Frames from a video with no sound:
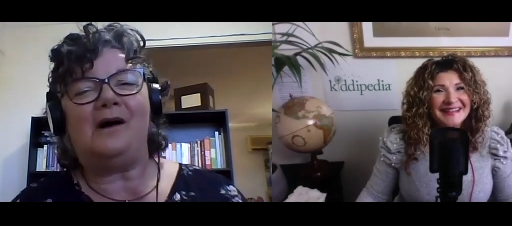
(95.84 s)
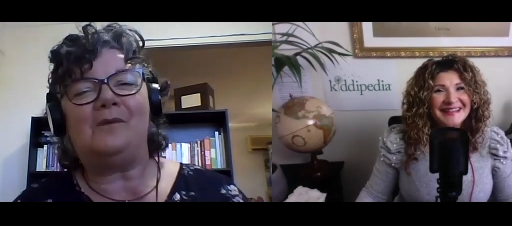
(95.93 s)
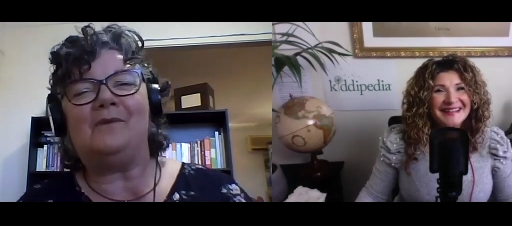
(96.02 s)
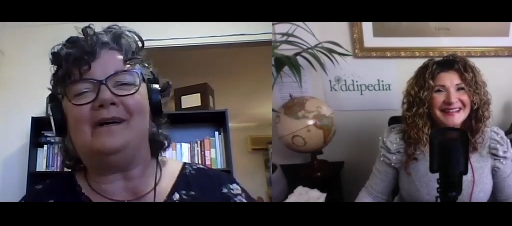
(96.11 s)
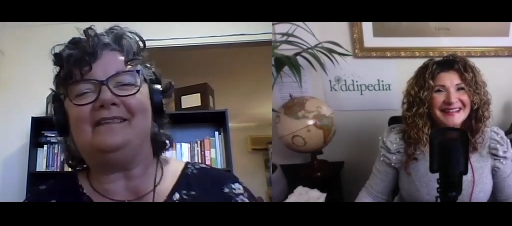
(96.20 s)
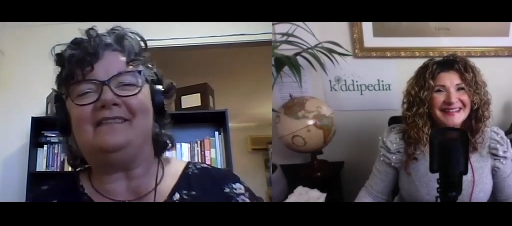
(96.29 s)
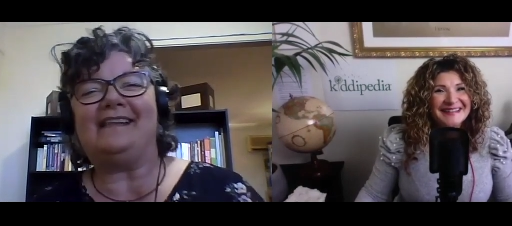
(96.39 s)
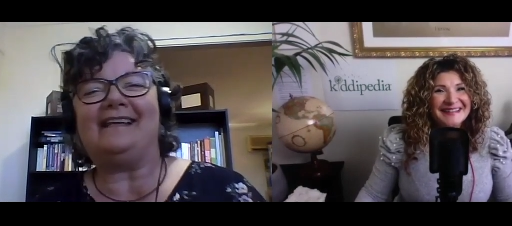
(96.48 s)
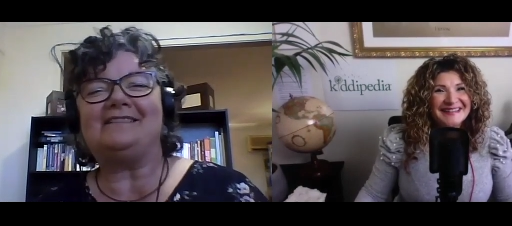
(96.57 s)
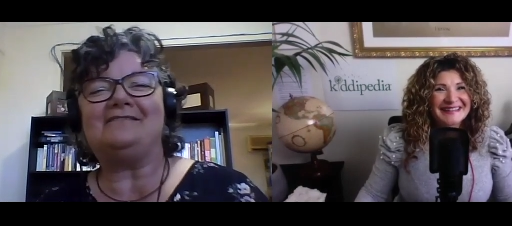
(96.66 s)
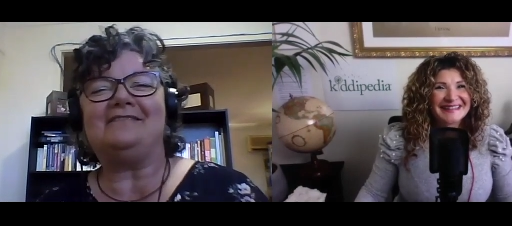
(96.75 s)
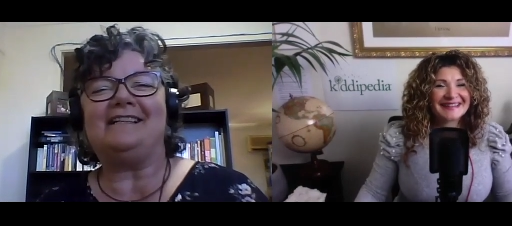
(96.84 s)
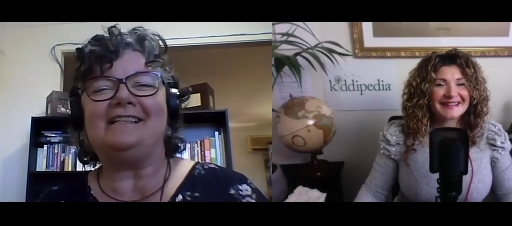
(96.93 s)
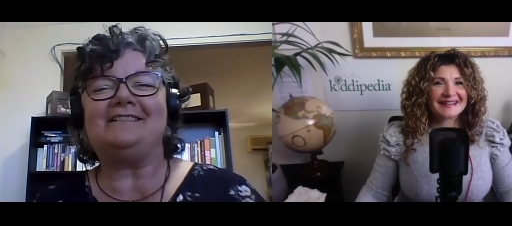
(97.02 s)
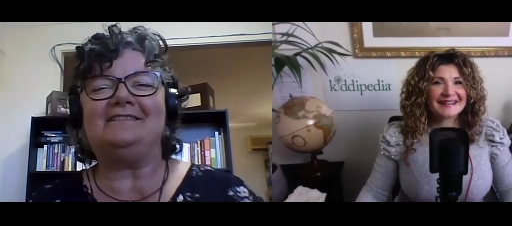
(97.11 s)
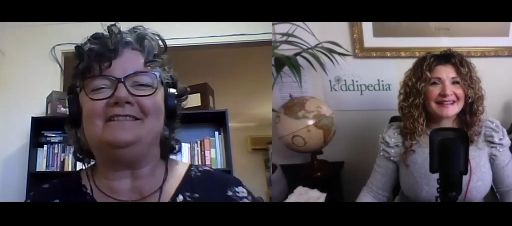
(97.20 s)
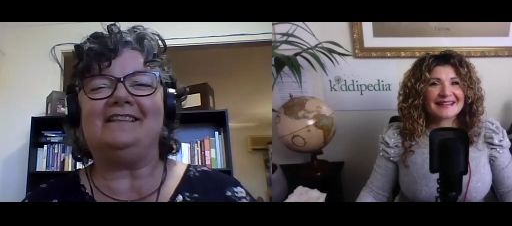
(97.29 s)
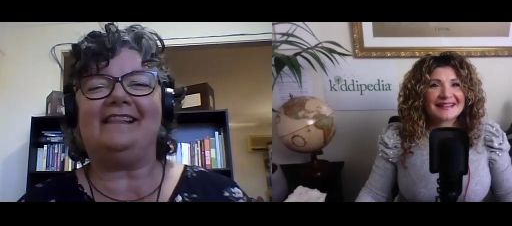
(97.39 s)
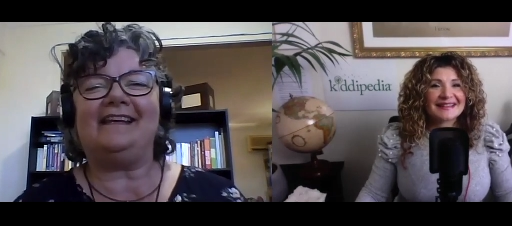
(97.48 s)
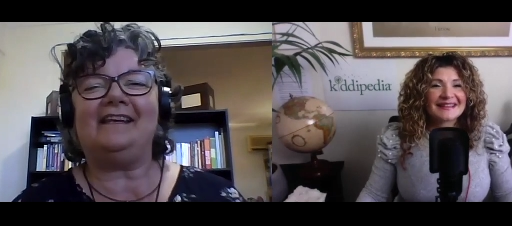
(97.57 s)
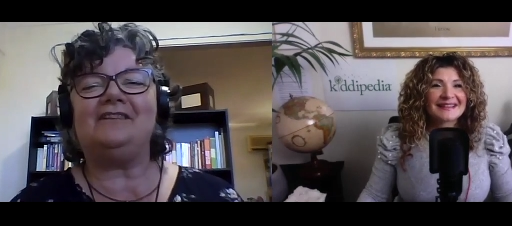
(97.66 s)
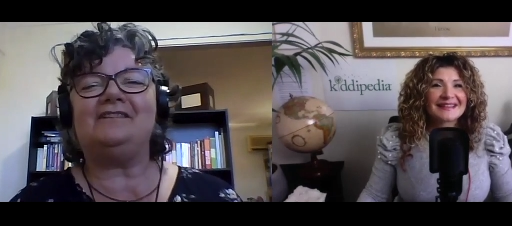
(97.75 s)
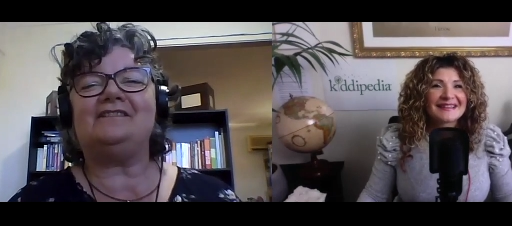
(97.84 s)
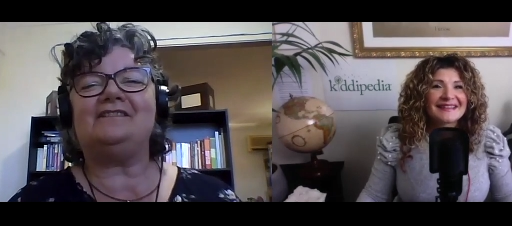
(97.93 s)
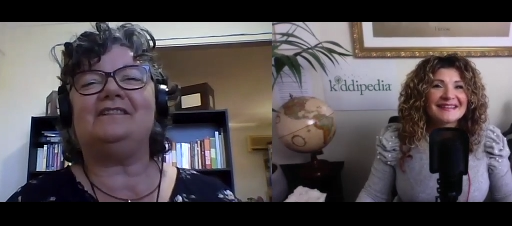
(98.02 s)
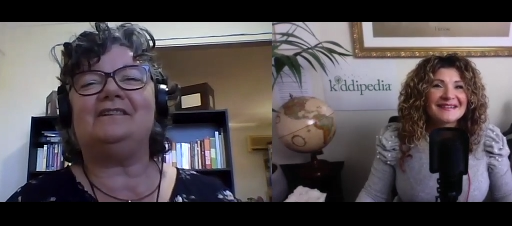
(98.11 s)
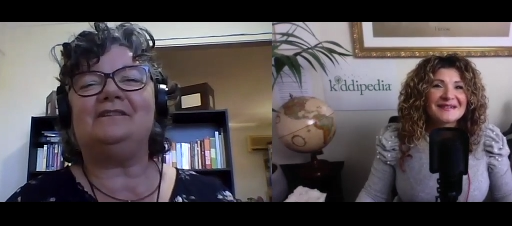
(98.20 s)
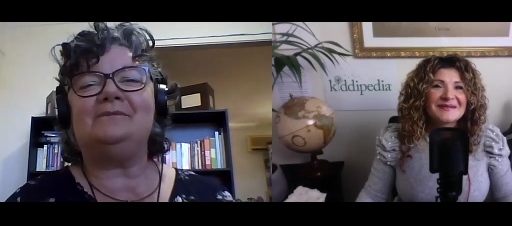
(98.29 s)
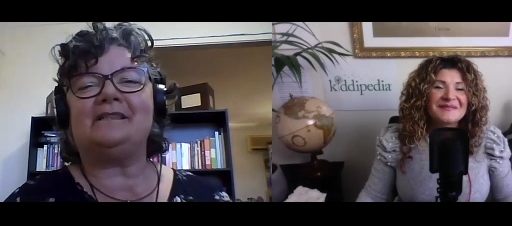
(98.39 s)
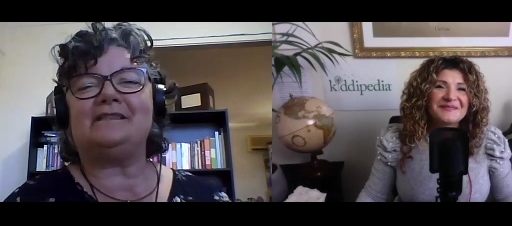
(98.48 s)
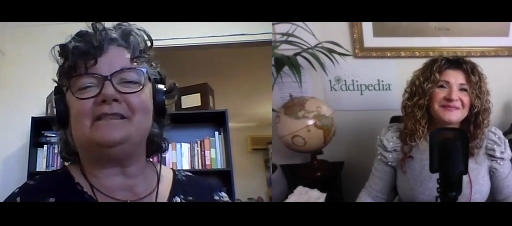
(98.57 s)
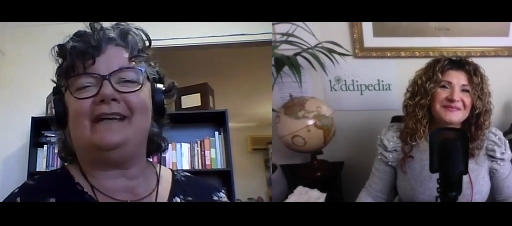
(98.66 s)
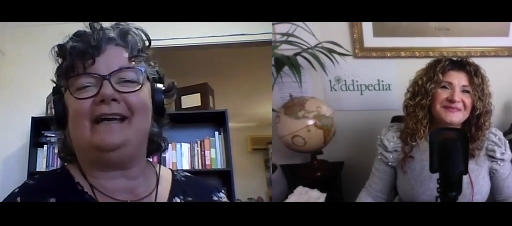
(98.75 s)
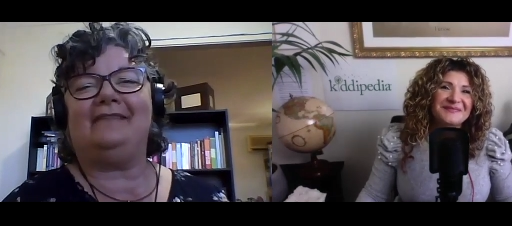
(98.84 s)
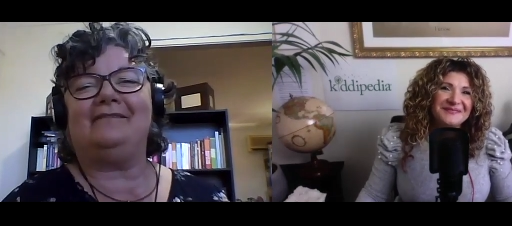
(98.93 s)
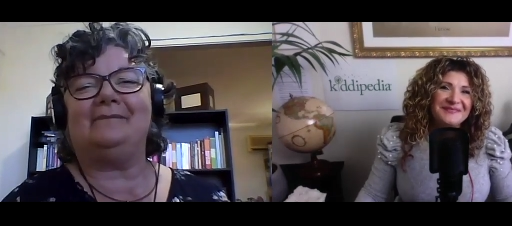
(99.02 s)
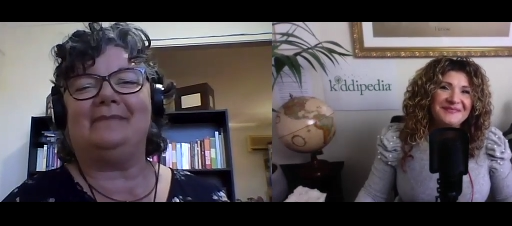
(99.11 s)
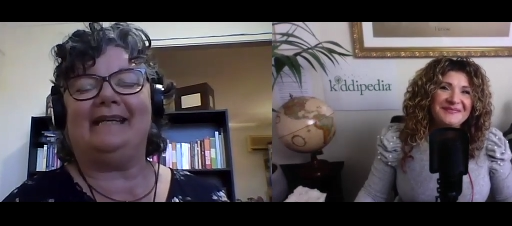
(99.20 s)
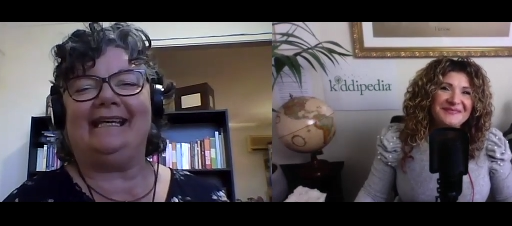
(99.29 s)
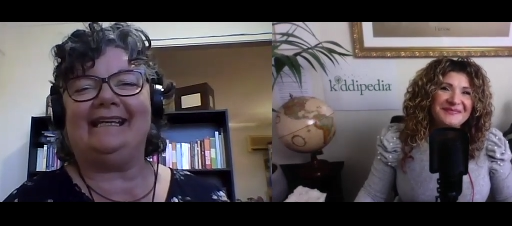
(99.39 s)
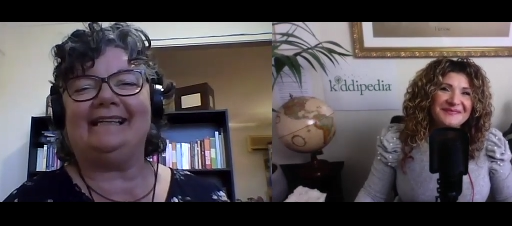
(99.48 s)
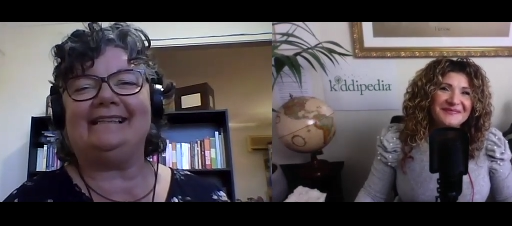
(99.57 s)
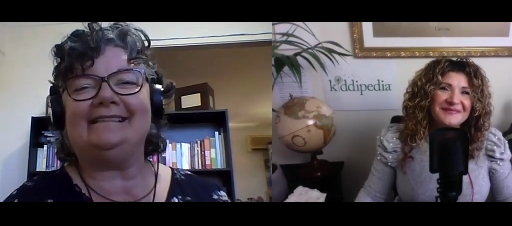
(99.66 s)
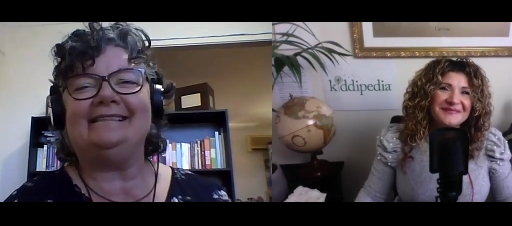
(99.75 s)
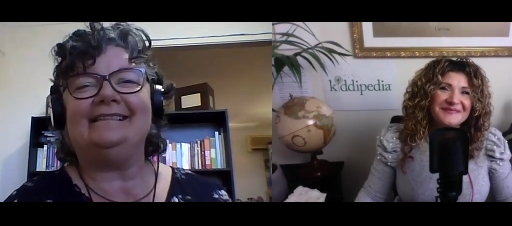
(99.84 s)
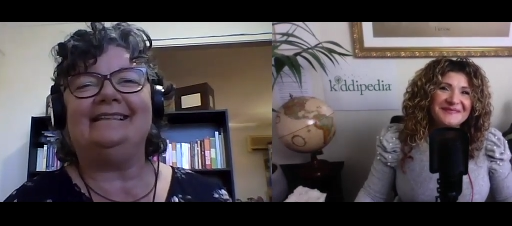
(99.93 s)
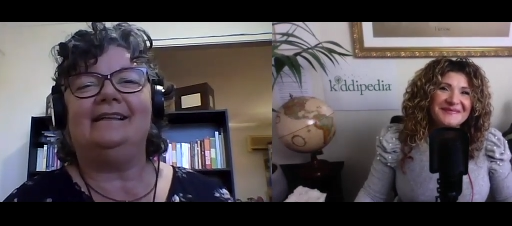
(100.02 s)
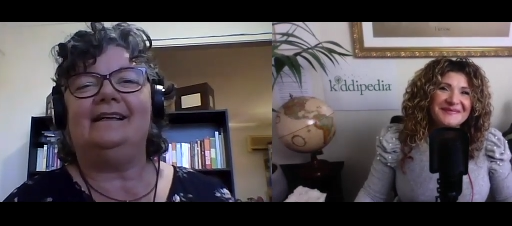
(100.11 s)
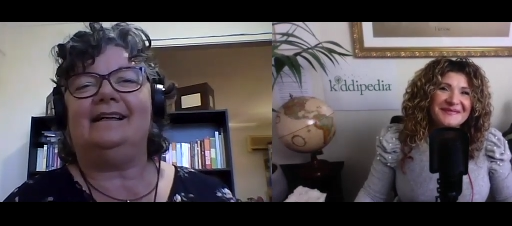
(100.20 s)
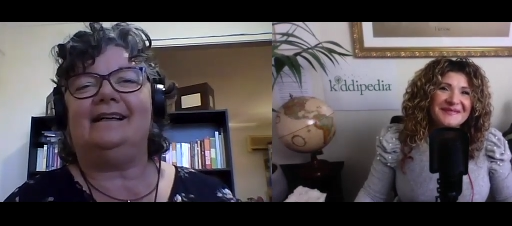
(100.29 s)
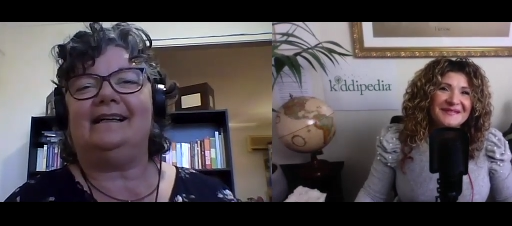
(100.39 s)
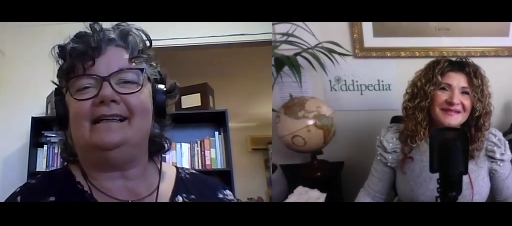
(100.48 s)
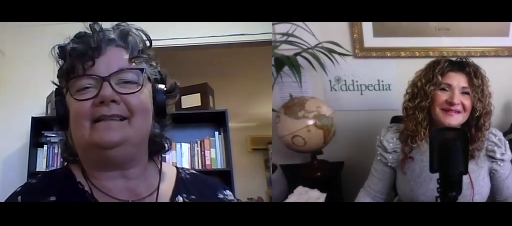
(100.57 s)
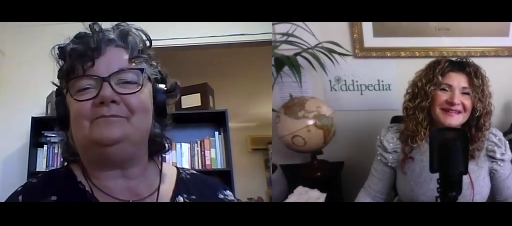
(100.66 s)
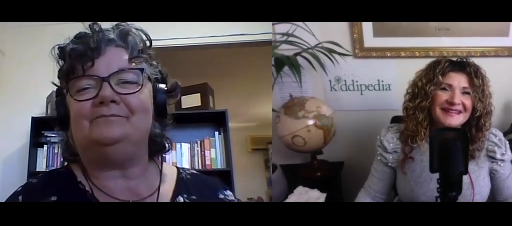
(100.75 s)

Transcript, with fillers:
Speaker 1: um, well, thanks, Rachael, and thank you so much for having me here. Um,